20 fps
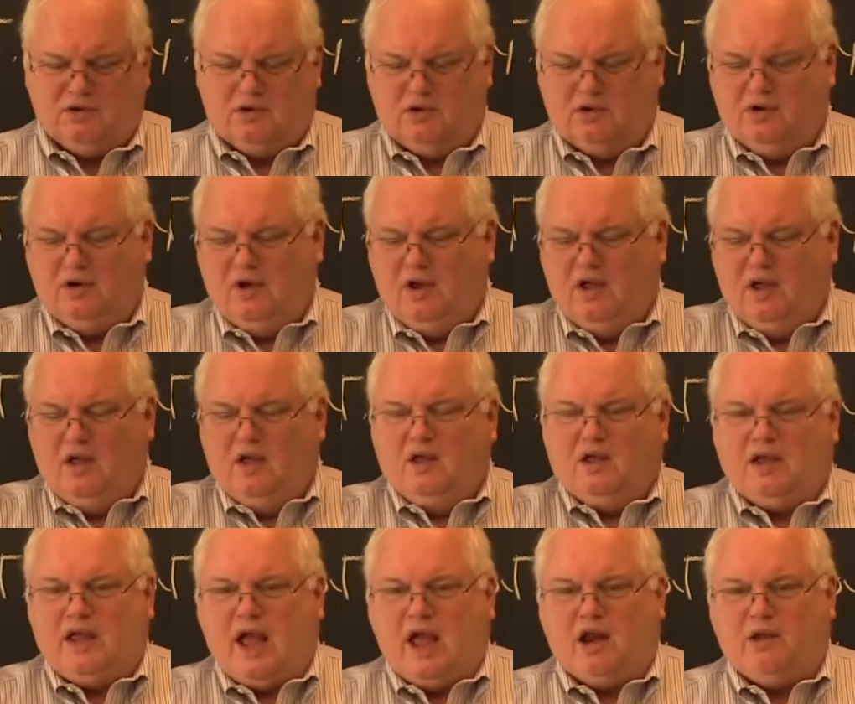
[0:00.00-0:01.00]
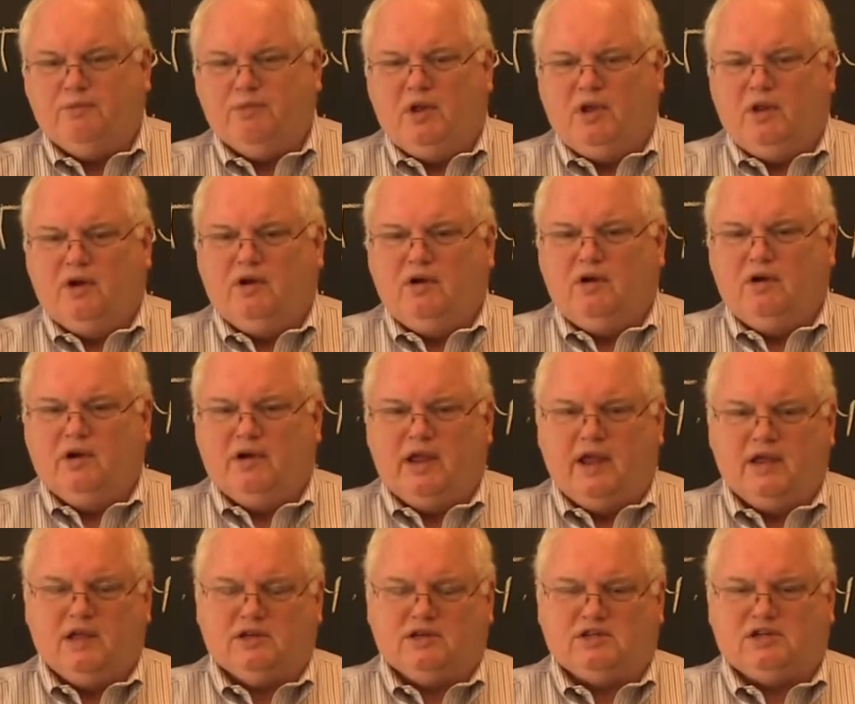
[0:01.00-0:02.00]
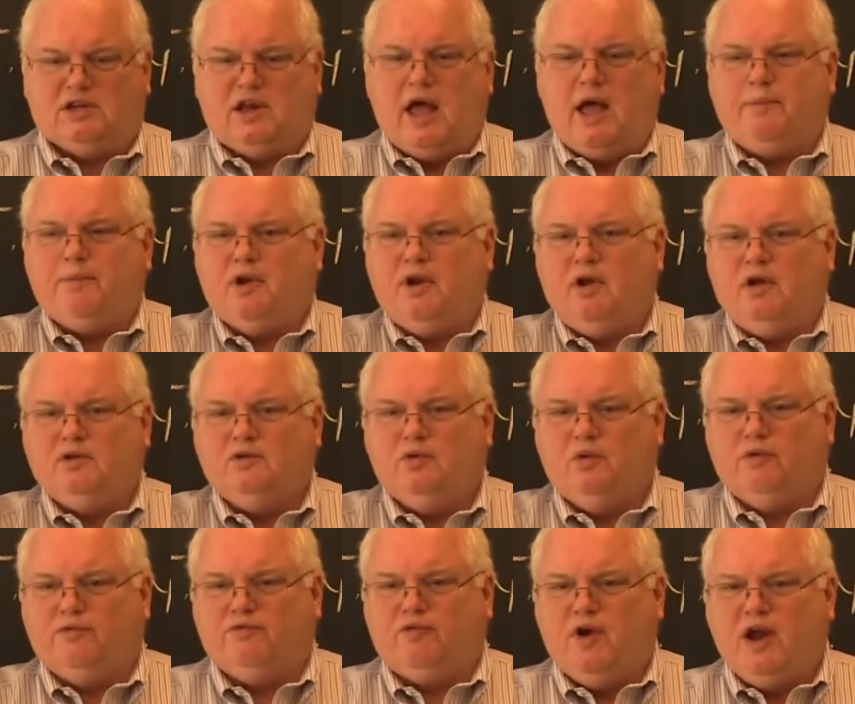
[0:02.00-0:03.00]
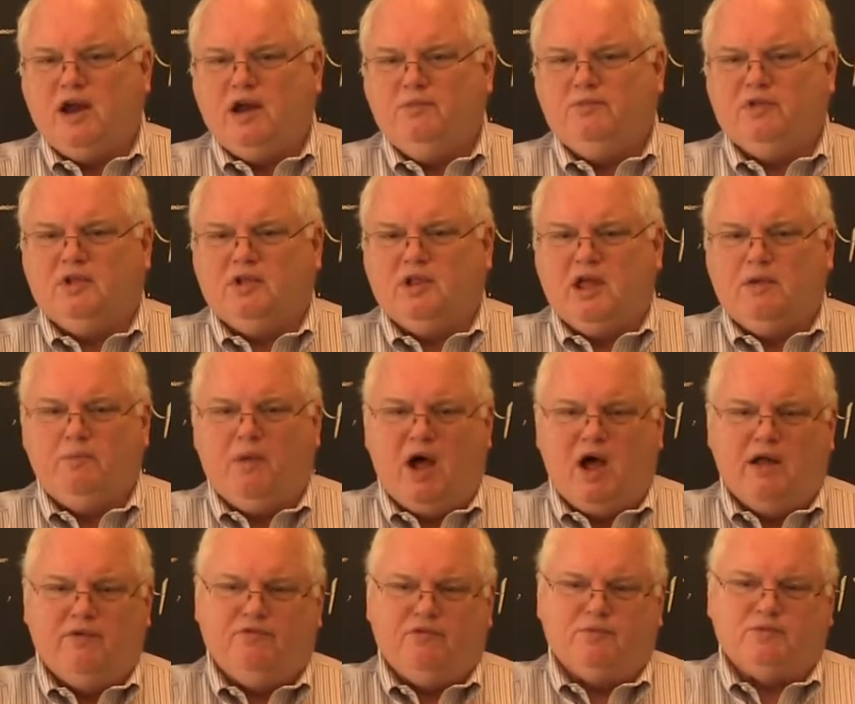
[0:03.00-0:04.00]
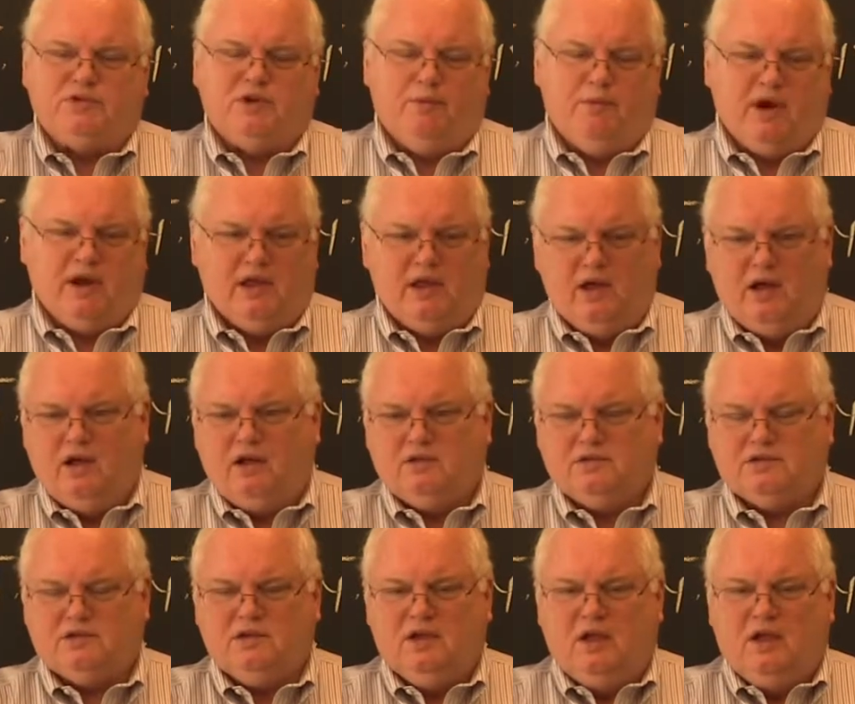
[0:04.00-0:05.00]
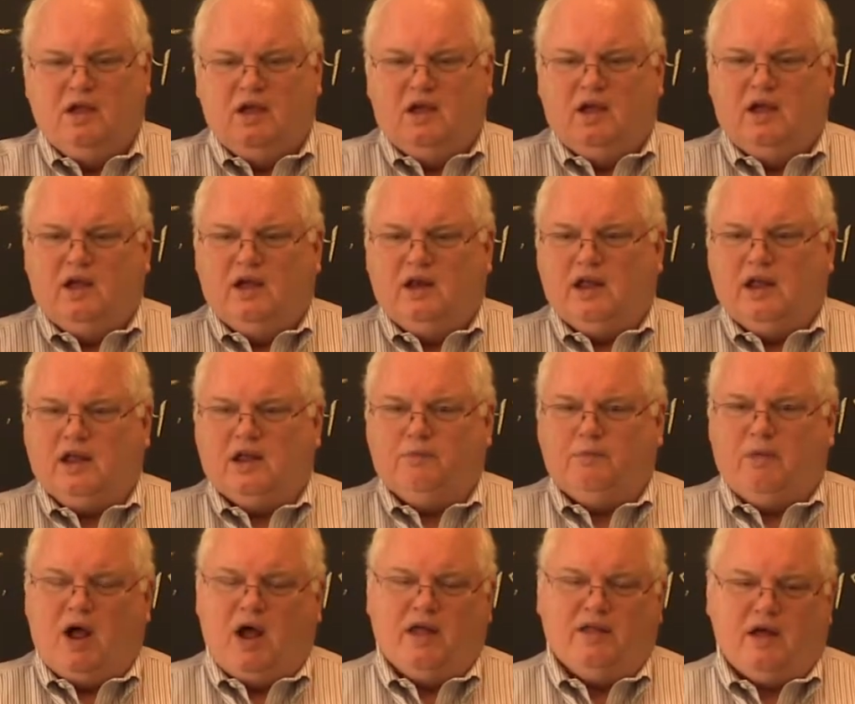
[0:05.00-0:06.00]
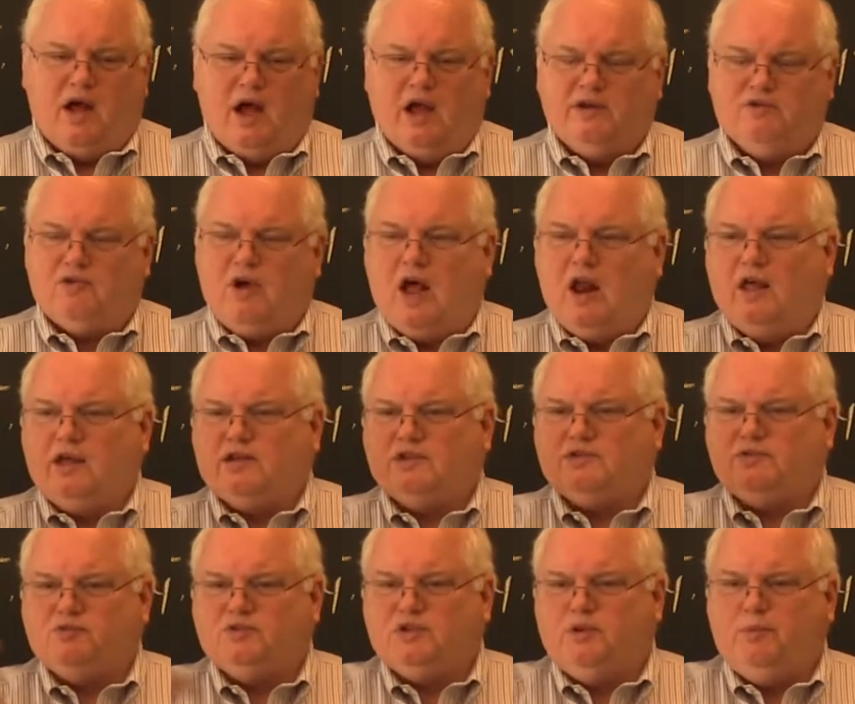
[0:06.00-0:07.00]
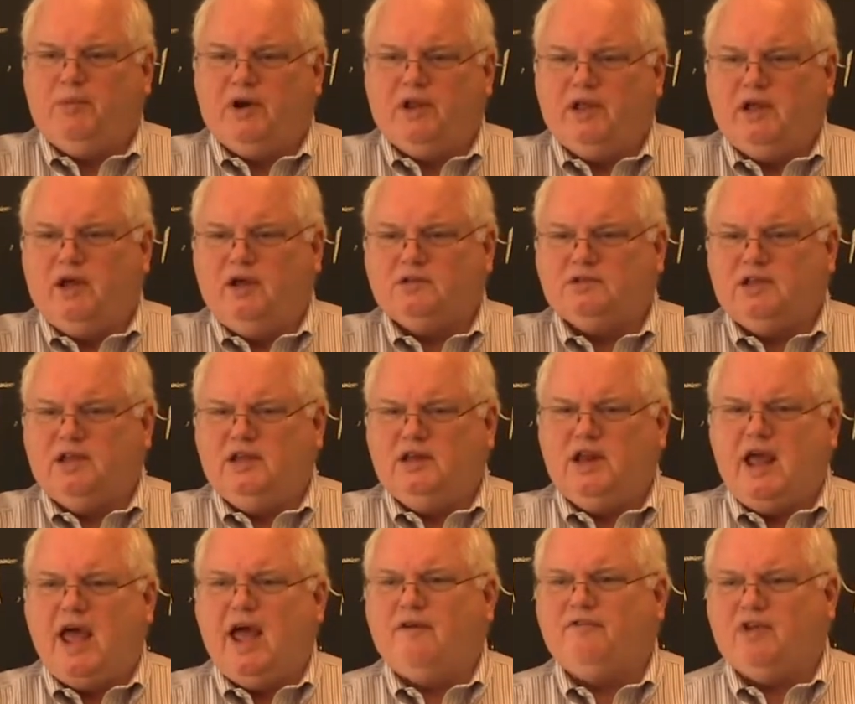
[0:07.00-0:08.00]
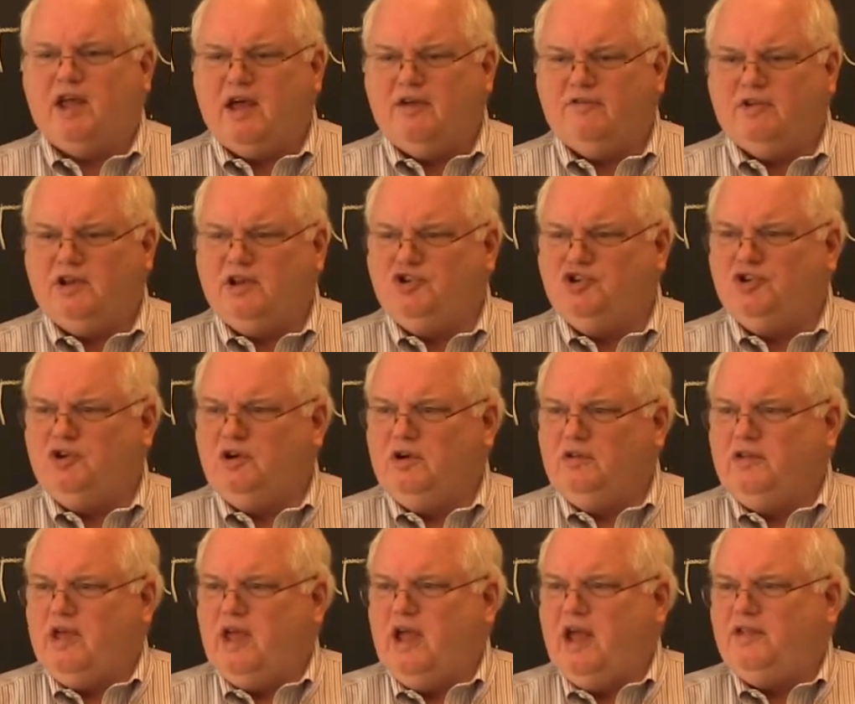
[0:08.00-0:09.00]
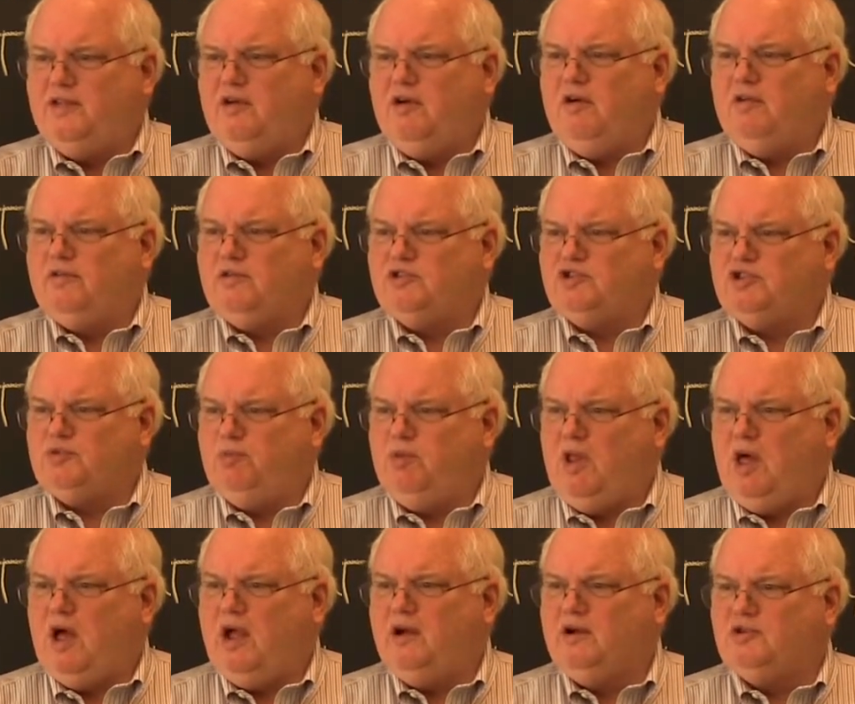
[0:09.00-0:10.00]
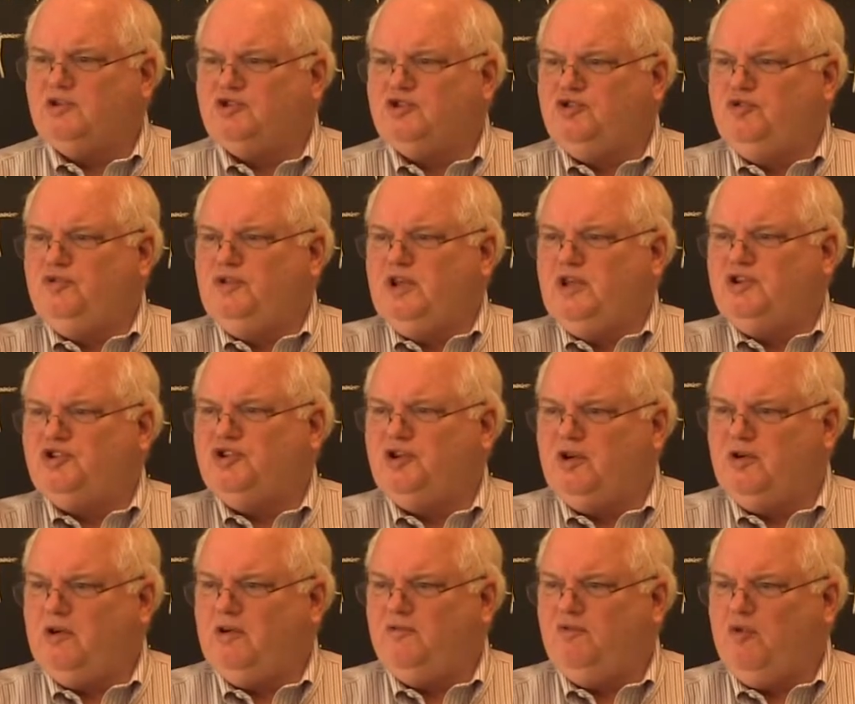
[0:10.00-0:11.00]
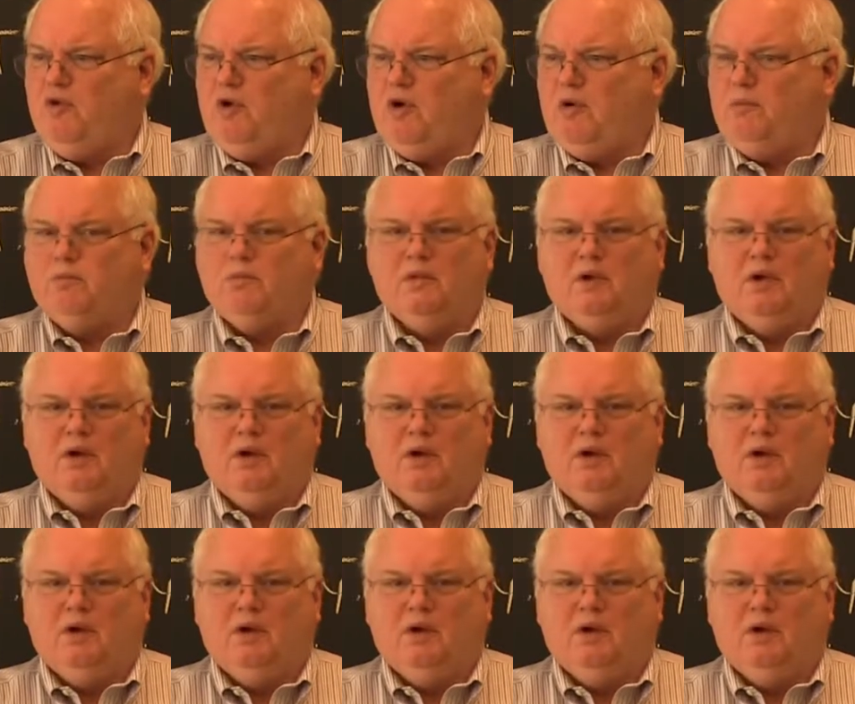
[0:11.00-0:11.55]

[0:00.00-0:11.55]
or Caterpillar and they could slap it onto a frame that they buy from somebody else and they could buy the hydraulics from somebody else. They didn't have to have an engineer. They had all their suppliers do the engineering for them.